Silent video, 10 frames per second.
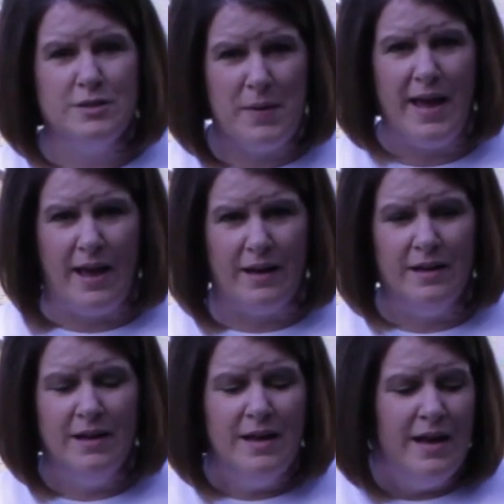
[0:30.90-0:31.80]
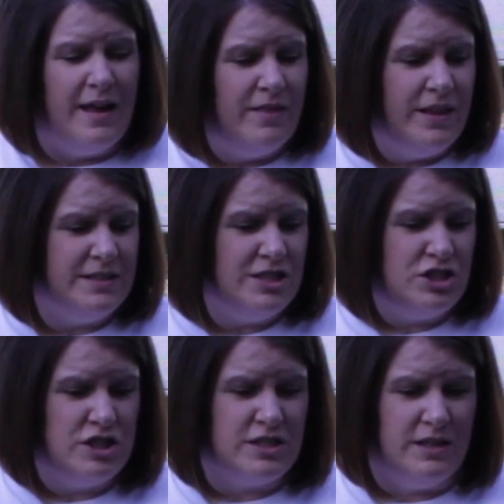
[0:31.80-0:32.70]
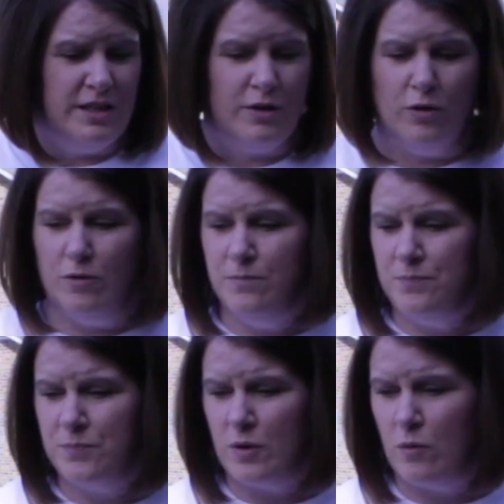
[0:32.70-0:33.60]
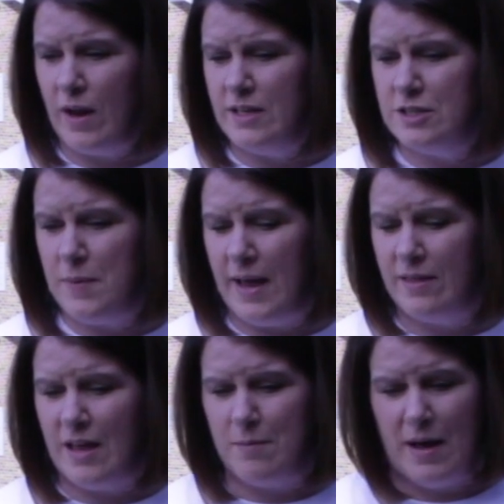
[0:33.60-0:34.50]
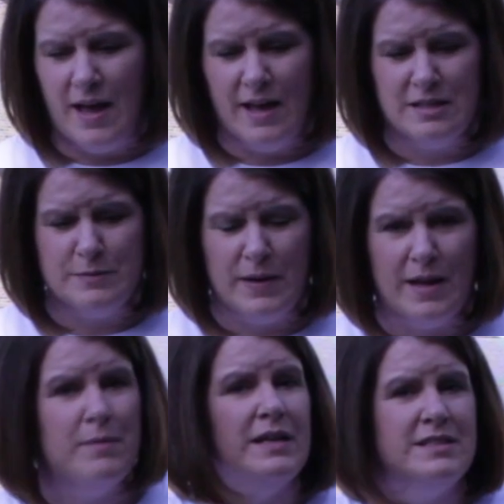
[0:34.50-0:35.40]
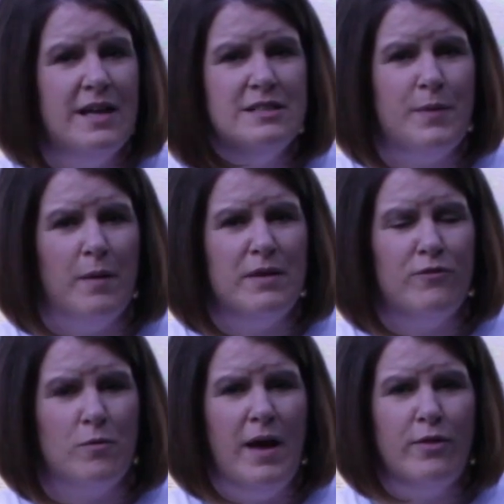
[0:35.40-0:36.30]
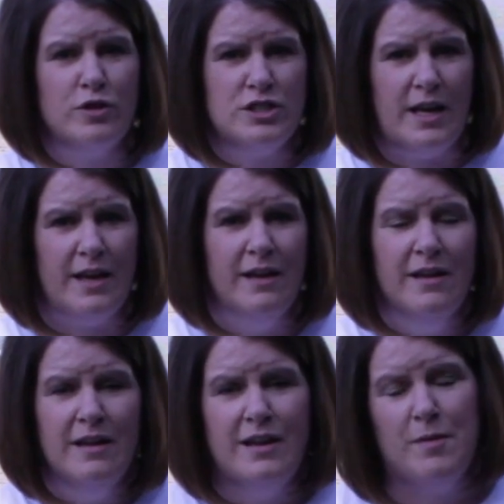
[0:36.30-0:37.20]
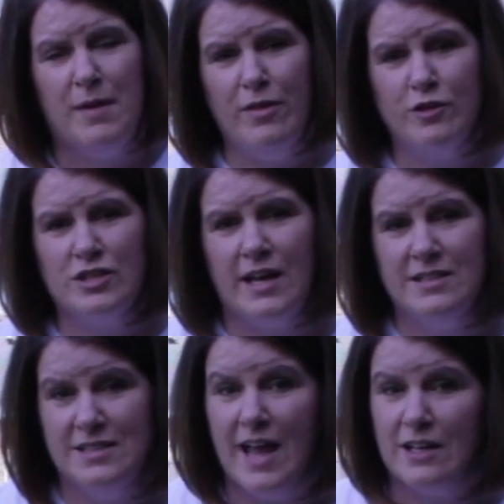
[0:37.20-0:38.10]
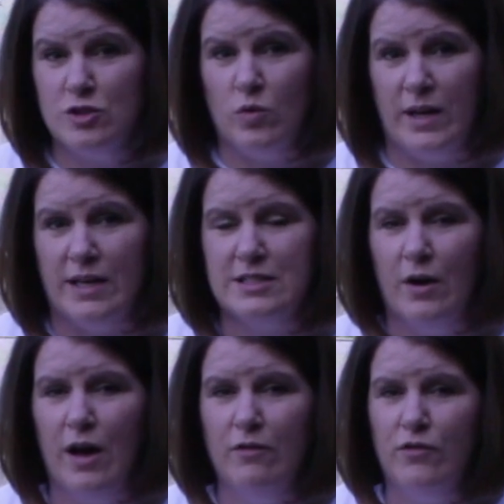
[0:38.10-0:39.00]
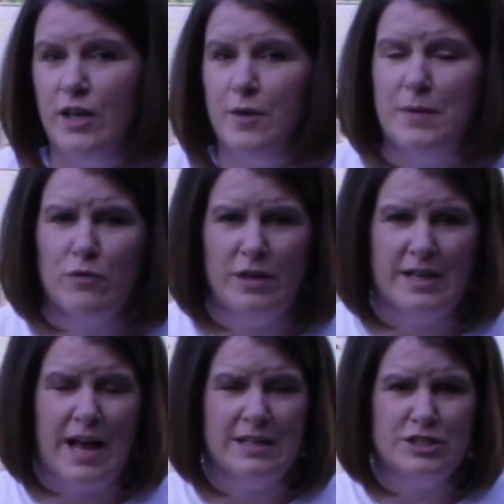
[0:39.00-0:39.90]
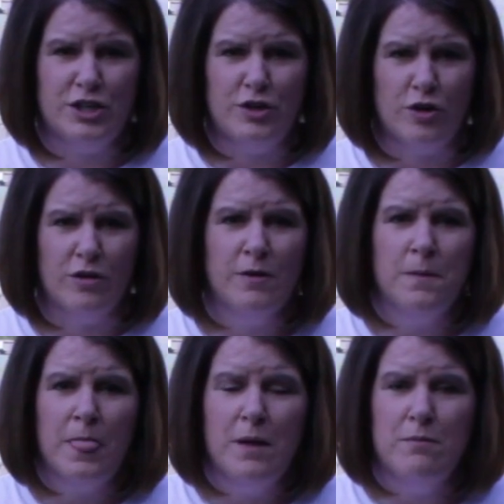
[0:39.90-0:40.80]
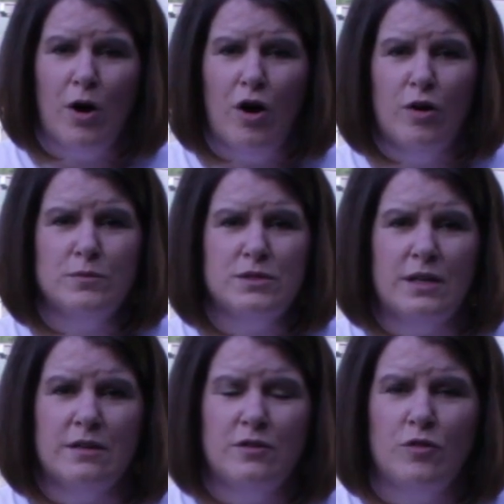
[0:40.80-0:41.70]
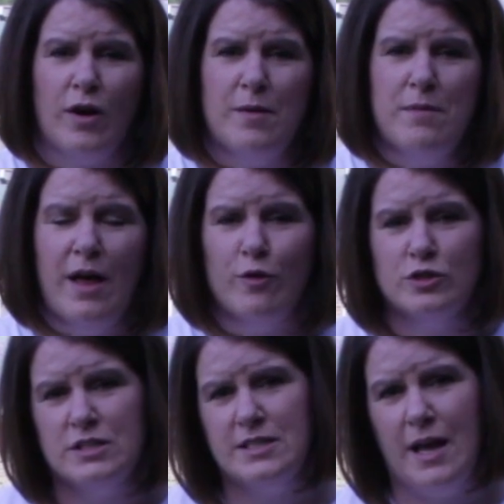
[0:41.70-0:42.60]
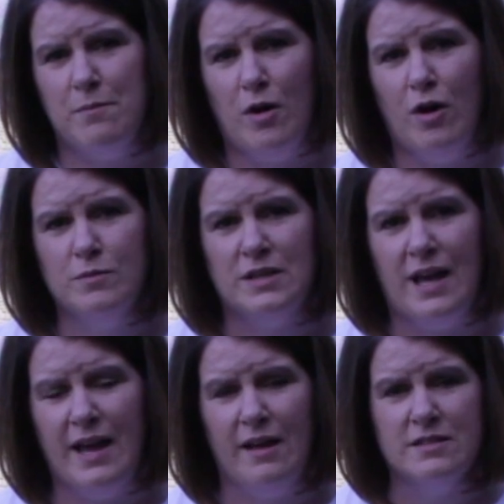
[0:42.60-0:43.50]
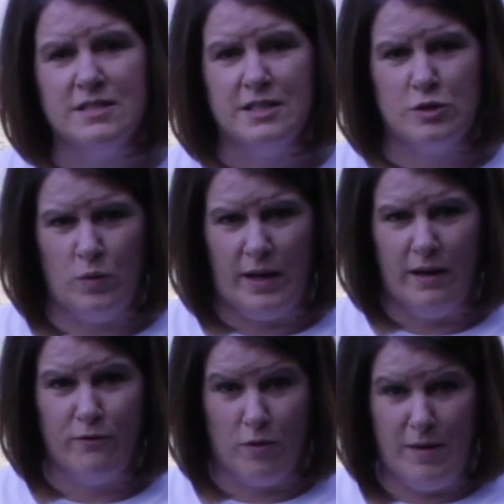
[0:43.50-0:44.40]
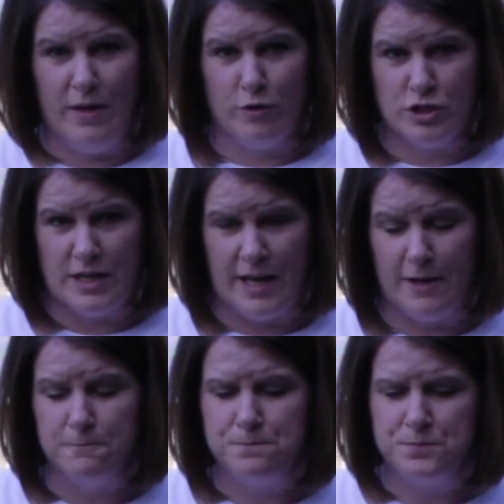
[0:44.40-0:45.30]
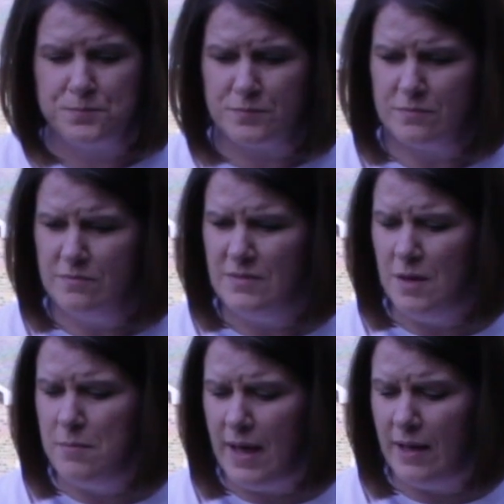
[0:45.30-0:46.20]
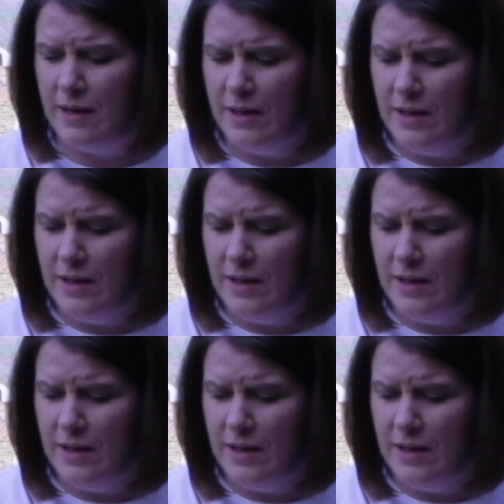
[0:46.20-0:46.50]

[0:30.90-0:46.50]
bed. This is just a little raised bed that my husband and my sons bought me for Mother's Day. Now, Mother's Day is next week, so hopefully it'll be really nice to your moms and grandmothers and stepmoms and aunts this week for Mother's Day. But